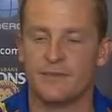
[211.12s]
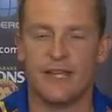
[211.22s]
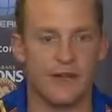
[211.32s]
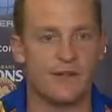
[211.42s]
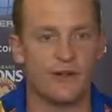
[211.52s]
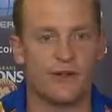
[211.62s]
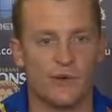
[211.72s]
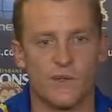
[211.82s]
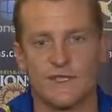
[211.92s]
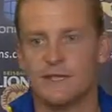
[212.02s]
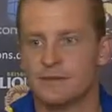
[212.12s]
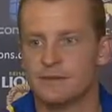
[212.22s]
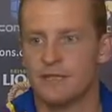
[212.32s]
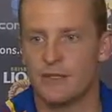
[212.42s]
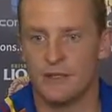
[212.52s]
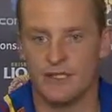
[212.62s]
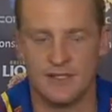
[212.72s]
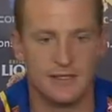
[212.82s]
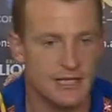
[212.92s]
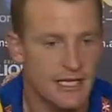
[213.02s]
Yeah, third quarter was it, and we
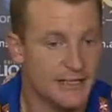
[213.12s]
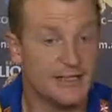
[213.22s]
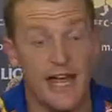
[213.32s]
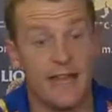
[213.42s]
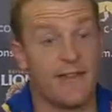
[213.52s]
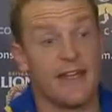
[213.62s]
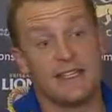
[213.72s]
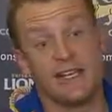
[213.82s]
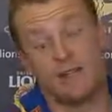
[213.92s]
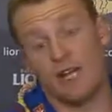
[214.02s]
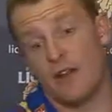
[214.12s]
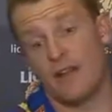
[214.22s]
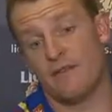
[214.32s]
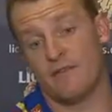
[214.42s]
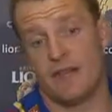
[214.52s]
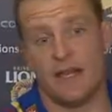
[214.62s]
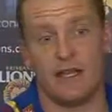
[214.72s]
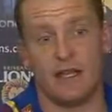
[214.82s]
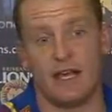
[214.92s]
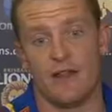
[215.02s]
just didn't take it, and they did.
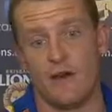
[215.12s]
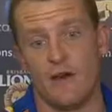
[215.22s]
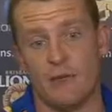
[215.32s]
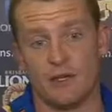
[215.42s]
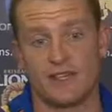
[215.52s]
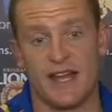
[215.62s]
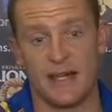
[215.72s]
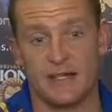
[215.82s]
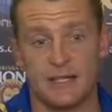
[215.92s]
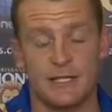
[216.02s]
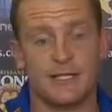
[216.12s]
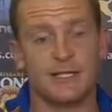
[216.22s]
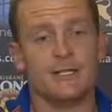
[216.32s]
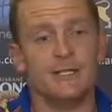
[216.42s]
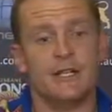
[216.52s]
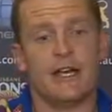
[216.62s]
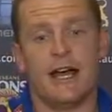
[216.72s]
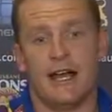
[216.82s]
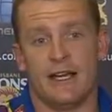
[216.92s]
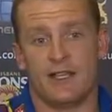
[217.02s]
They were able to stay
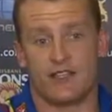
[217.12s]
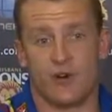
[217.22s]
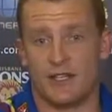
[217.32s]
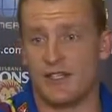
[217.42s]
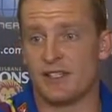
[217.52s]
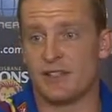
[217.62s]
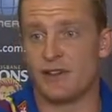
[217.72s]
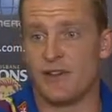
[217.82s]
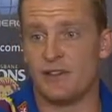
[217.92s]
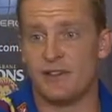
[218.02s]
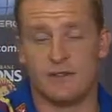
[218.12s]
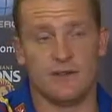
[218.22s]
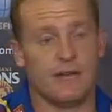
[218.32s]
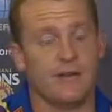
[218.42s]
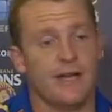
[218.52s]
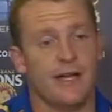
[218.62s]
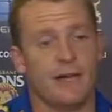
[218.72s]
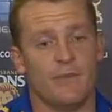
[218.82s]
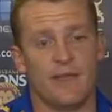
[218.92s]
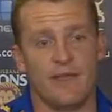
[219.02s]
in strike distance of us, and
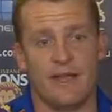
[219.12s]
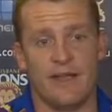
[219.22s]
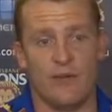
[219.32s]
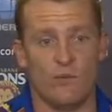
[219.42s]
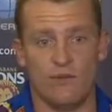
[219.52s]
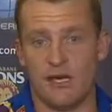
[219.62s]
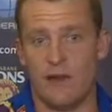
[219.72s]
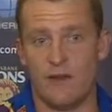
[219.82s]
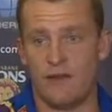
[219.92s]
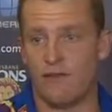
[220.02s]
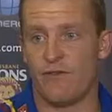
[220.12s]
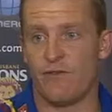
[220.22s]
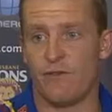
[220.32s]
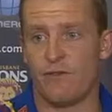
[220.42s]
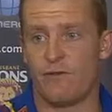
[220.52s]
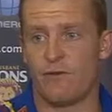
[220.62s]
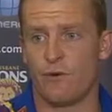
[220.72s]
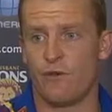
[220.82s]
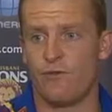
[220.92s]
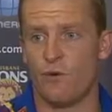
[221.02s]
then
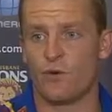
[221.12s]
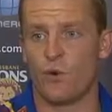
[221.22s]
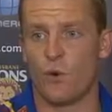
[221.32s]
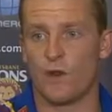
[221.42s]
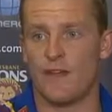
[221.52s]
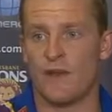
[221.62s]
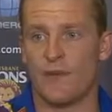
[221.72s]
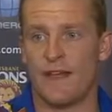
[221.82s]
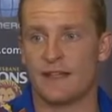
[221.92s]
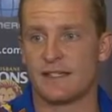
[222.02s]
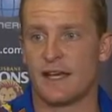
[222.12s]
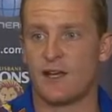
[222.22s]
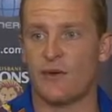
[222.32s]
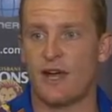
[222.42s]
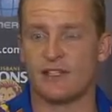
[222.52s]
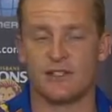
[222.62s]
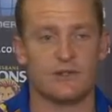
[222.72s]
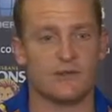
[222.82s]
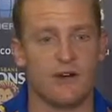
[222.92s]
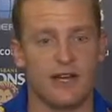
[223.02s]
through the fourth quarter there, when they started to
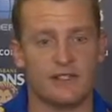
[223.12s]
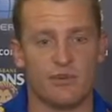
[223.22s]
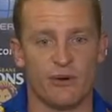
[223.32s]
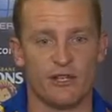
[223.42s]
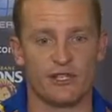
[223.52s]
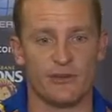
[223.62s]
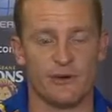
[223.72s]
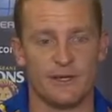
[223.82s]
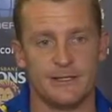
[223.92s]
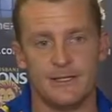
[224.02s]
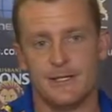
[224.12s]
raise the pressure,